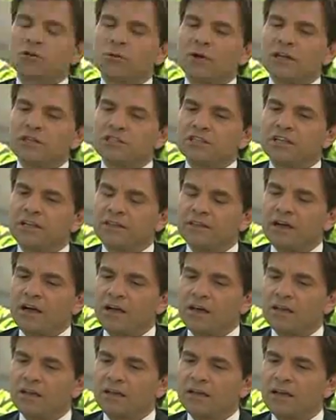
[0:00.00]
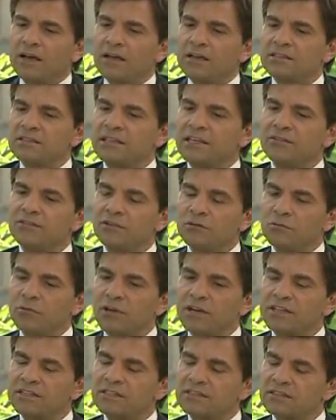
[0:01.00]
questioning the Holocaust even
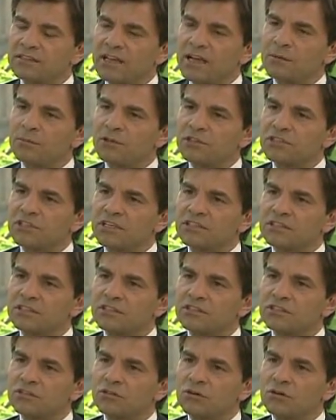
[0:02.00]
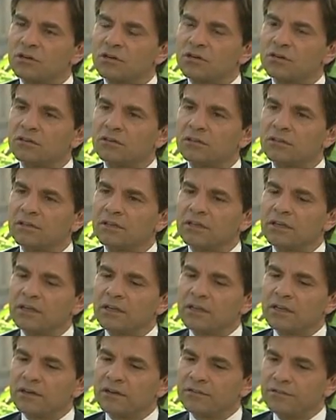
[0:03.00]
when it's established as an historical
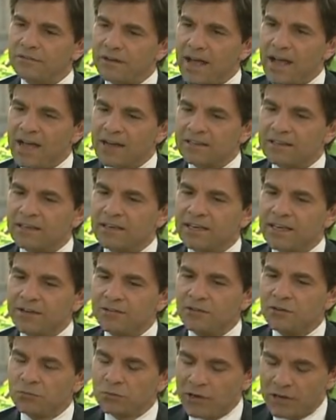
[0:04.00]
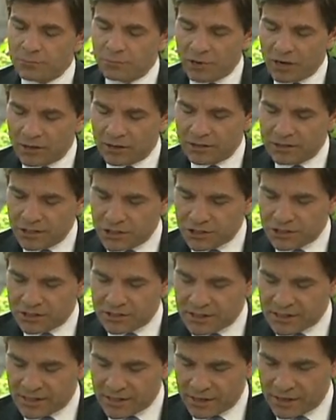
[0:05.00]
fact, and even when
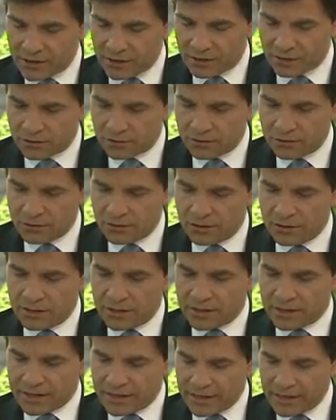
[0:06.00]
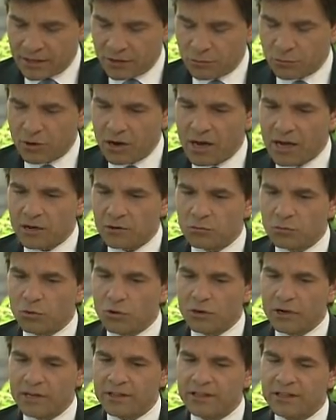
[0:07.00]
politicians here in Iran
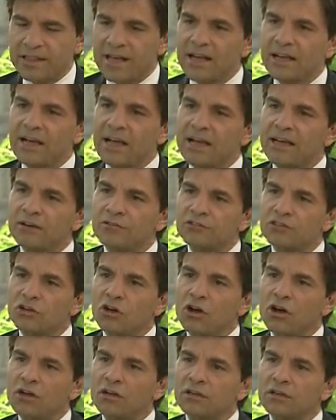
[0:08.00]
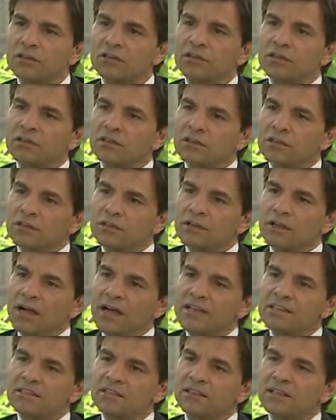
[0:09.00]
worry that that kind of talk
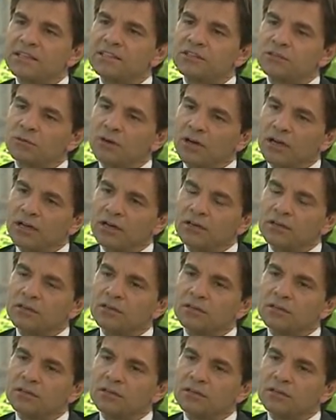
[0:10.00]
isolates Iran?